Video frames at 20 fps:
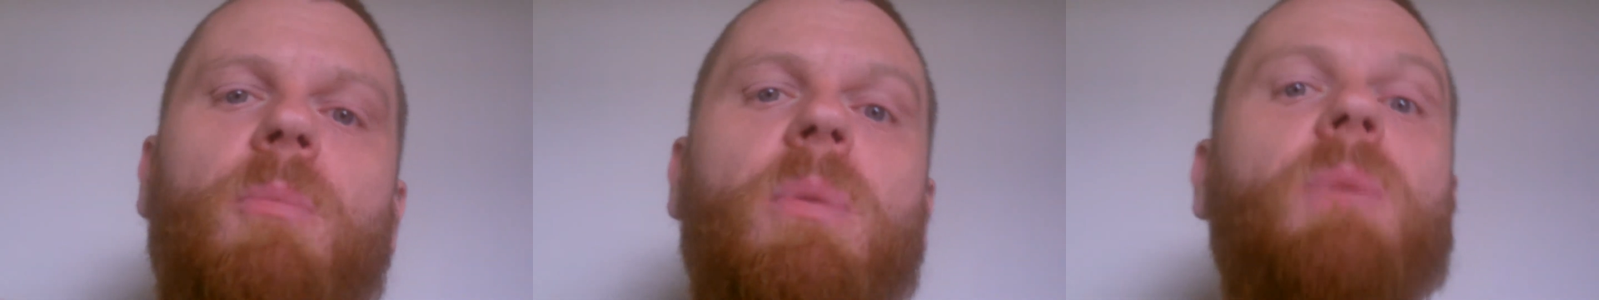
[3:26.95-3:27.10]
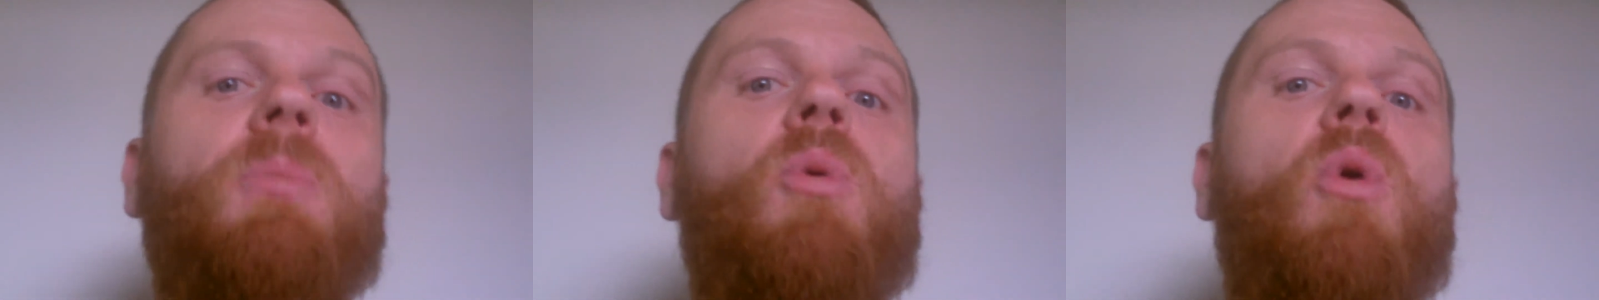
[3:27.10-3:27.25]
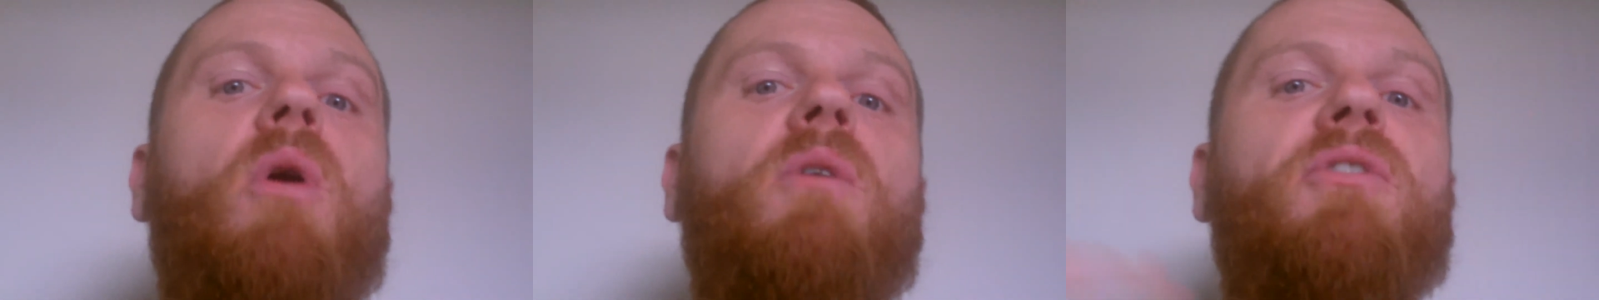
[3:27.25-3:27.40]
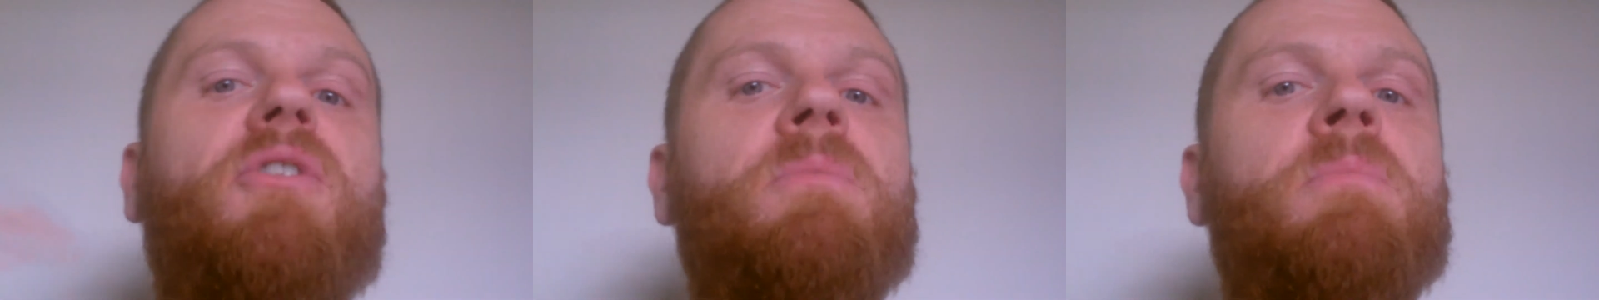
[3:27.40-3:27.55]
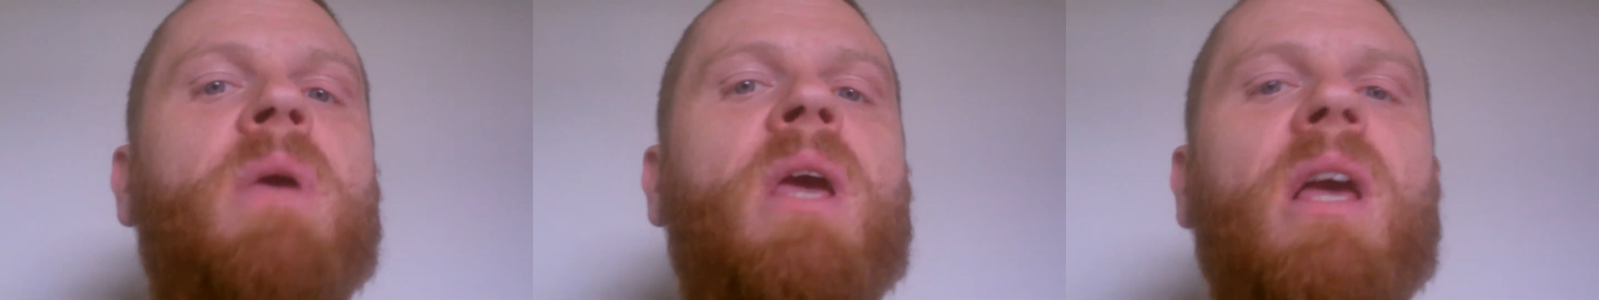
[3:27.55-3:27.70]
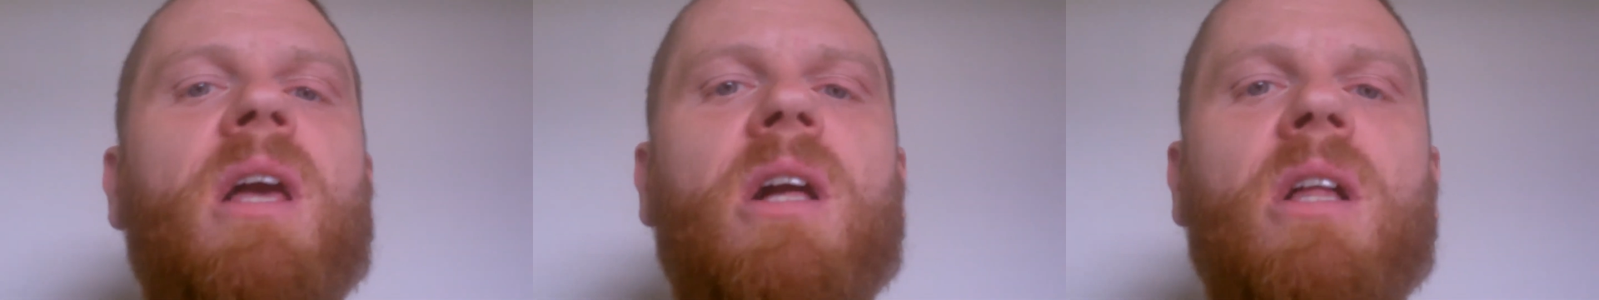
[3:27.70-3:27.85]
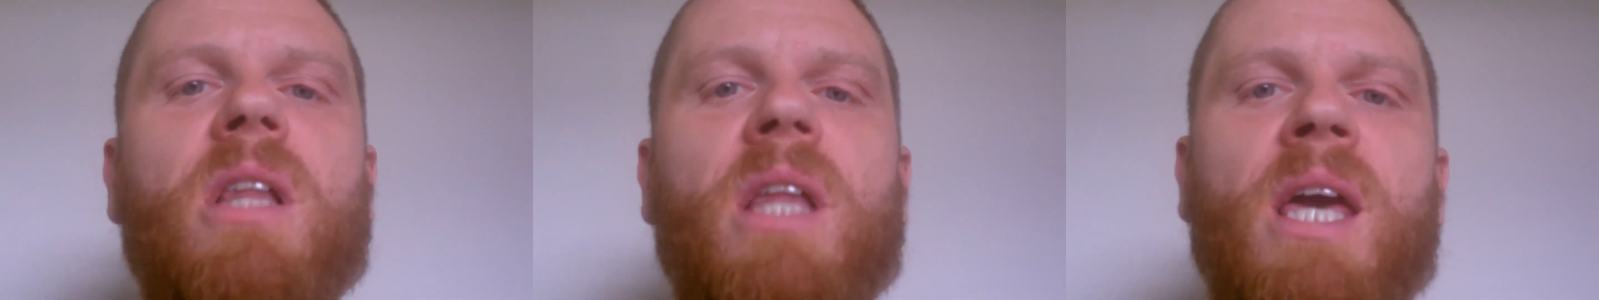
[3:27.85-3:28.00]
People often
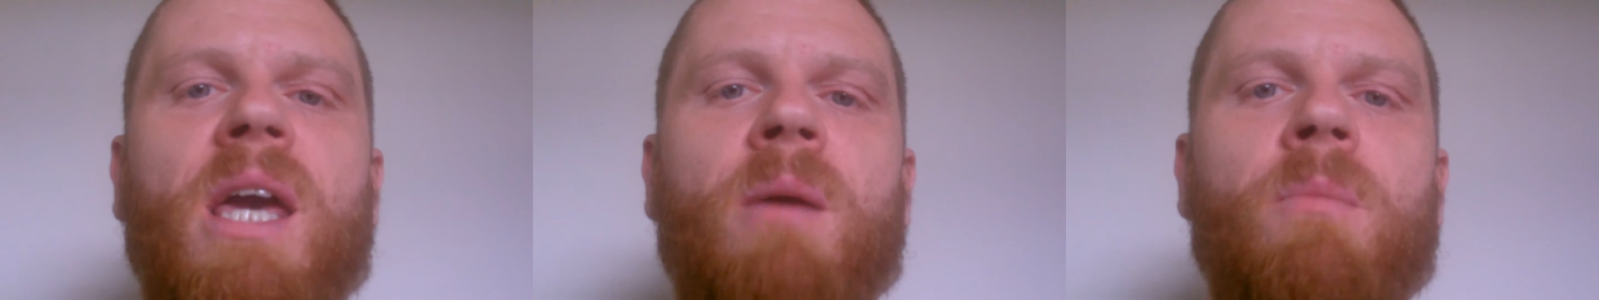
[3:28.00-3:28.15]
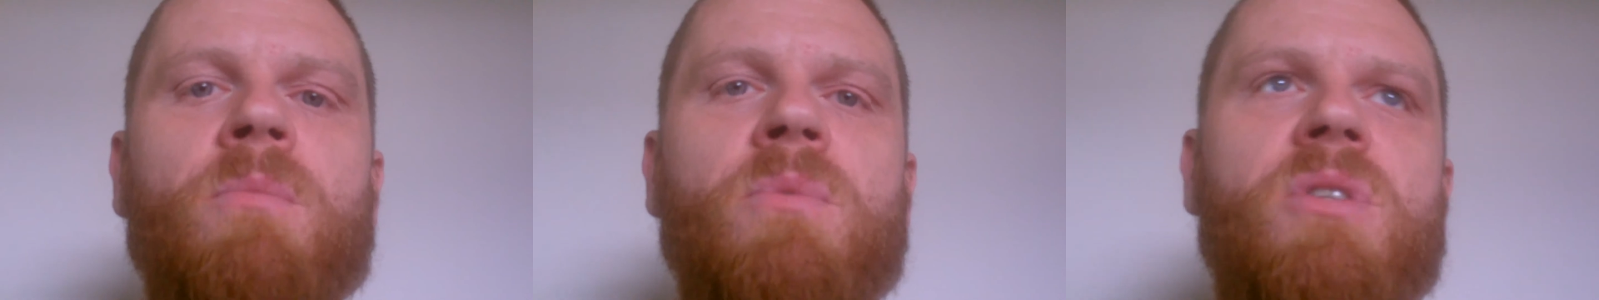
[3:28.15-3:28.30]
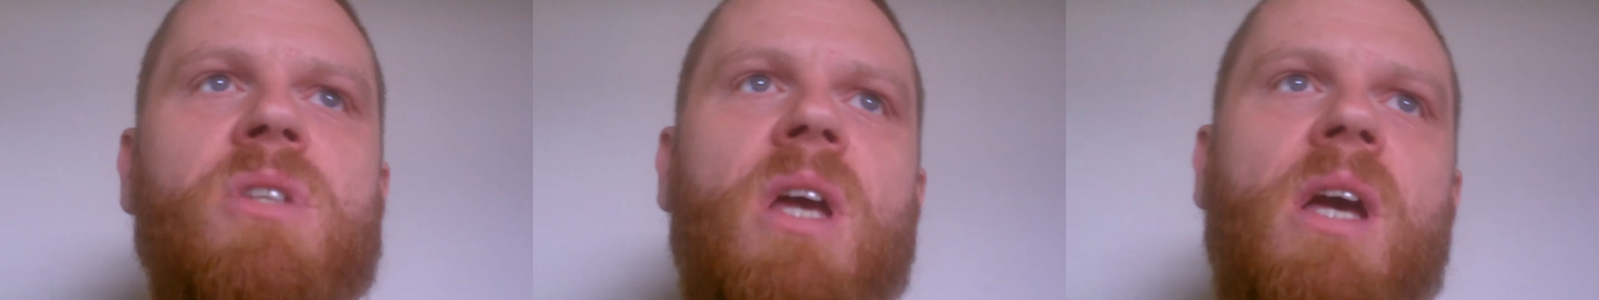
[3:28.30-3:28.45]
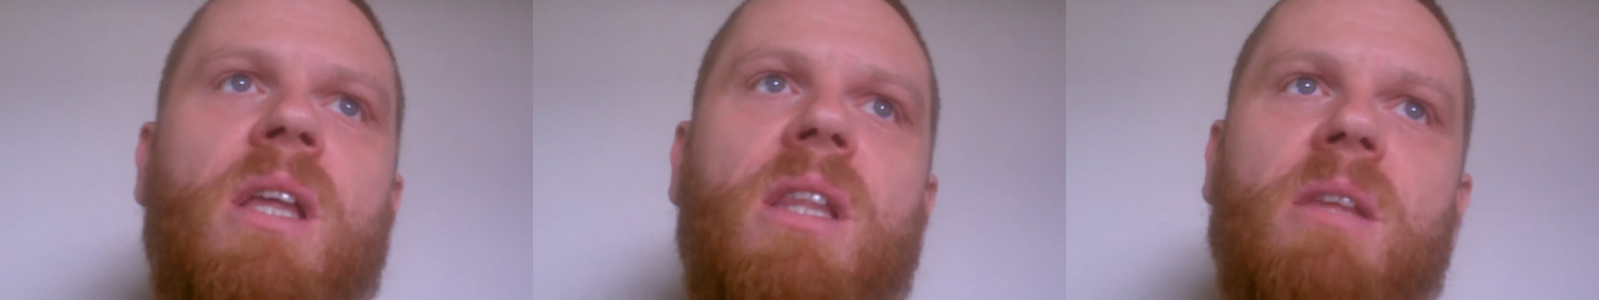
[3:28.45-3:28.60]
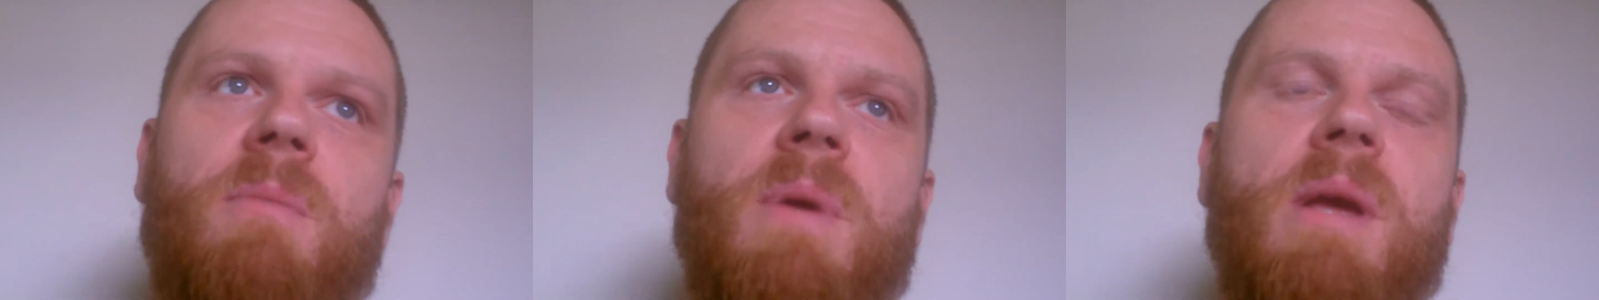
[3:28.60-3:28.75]
make claims,